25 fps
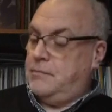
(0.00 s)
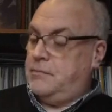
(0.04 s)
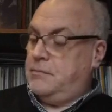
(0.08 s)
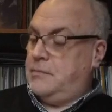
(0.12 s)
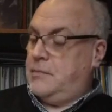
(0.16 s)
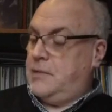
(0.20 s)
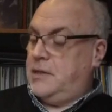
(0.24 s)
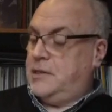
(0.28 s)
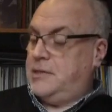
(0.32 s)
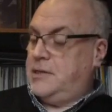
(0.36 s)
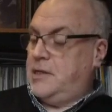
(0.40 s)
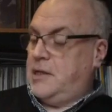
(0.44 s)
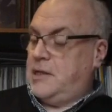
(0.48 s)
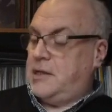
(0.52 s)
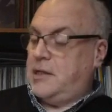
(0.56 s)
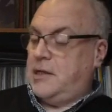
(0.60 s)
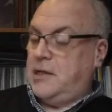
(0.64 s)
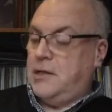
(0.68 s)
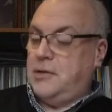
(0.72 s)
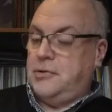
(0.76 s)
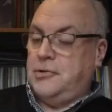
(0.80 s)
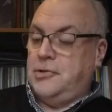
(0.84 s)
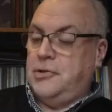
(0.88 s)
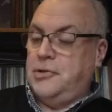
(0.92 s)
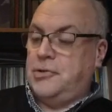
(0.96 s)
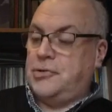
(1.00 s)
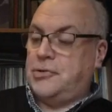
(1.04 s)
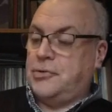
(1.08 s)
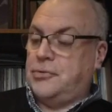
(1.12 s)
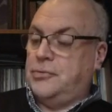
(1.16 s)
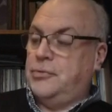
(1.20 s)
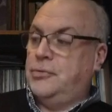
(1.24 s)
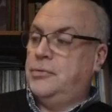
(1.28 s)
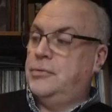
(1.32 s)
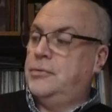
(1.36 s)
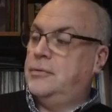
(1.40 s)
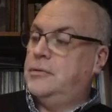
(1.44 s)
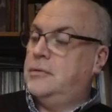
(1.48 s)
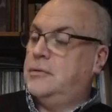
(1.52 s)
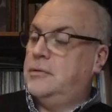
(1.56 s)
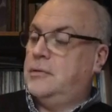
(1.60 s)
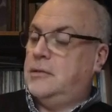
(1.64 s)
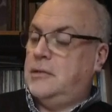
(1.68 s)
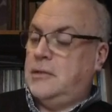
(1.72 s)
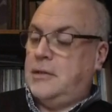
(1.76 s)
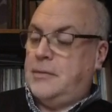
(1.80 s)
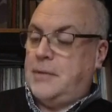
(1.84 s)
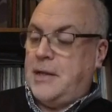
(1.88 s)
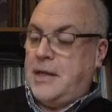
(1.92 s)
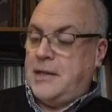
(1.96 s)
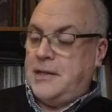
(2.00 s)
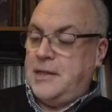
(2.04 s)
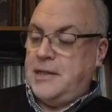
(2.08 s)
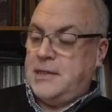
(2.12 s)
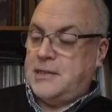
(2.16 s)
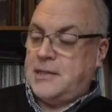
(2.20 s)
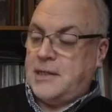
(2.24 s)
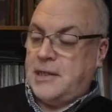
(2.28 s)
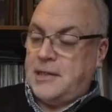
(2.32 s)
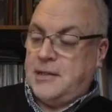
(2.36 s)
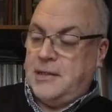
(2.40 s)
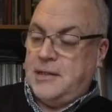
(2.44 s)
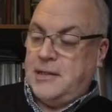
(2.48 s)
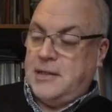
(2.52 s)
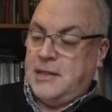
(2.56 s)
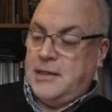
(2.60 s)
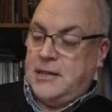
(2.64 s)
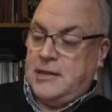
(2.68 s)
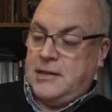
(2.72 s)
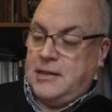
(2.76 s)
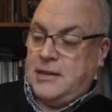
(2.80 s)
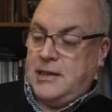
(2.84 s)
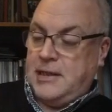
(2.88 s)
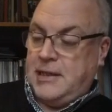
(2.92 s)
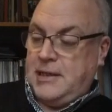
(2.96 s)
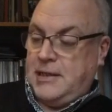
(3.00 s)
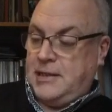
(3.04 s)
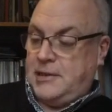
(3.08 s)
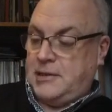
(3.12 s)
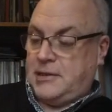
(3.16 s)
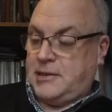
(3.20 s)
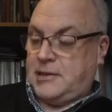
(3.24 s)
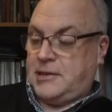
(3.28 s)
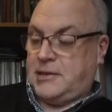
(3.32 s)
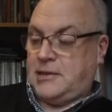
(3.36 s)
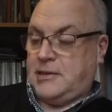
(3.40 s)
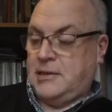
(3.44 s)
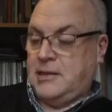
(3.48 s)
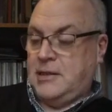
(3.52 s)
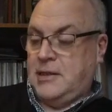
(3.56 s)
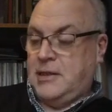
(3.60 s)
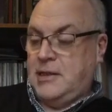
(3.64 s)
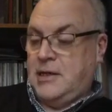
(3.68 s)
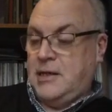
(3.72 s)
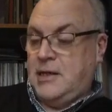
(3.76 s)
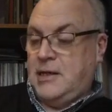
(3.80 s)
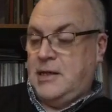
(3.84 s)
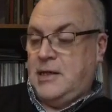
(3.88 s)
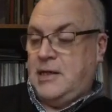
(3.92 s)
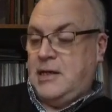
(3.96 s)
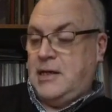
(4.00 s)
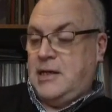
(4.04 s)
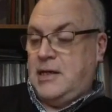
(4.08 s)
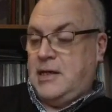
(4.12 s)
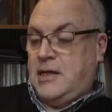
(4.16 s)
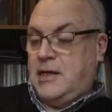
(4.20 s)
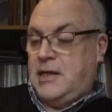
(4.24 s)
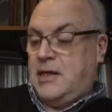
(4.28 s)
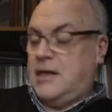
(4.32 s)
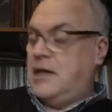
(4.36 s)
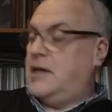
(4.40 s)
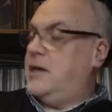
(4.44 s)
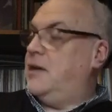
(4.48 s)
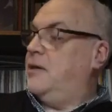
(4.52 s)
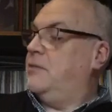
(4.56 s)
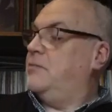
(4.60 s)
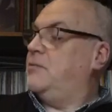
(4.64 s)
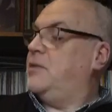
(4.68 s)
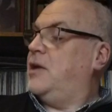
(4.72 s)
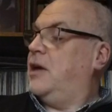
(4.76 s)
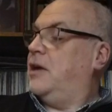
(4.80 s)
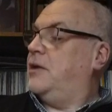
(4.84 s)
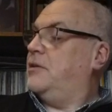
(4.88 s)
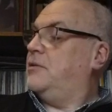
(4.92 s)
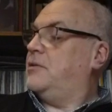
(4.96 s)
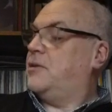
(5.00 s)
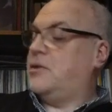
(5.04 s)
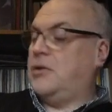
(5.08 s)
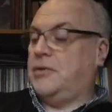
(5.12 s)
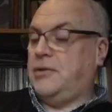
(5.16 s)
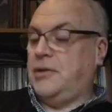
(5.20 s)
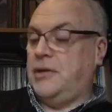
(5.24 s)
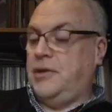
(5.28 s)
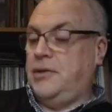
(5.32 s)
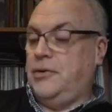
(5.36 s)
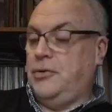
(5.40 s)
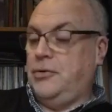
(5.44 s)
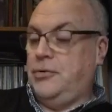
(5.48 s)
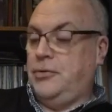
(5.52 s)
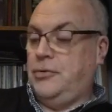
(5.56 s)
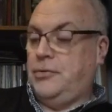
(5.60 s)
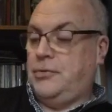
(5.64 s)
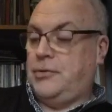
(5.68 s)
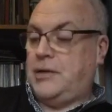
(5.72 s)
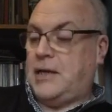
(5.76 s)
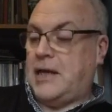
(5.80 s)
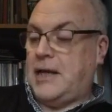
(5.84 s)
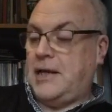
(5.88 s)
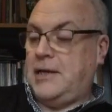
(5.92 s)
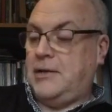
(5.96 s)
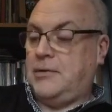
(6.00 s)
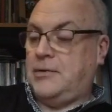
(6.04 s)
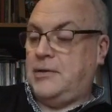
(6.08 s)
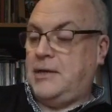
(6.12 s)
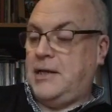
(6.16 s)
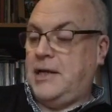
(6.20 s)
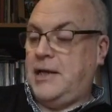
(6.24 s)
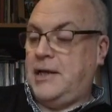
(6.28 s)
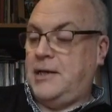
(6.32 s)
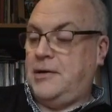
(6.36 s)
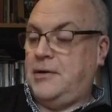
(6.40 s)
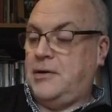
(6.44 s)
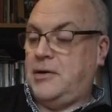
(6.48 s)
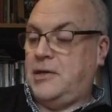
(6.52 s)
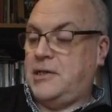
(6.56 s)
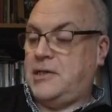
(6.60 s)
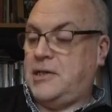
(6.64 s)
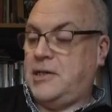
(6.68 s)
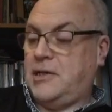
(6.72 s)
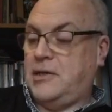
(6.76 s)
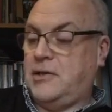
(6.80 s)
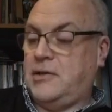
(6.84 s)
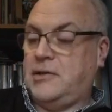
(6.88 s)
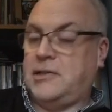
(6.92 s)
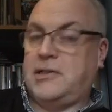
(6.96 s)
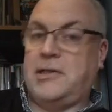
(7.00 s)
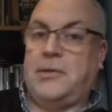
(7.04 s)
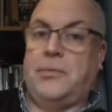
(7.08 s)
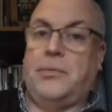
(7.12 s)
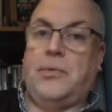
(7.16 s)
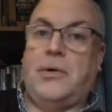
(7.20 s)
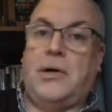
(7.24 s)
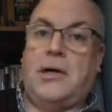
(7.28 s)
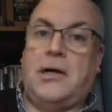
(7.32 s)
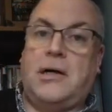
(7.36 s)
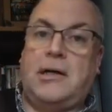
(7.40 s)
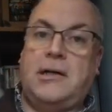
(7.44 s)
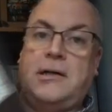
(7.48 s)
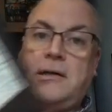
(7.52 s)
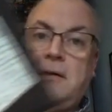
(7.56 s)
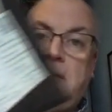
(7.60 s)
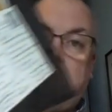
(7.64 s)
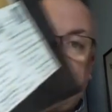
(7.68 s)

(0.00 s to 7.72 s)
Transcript: There's nothing unusual about this, other than it's got the new date on here, 1991,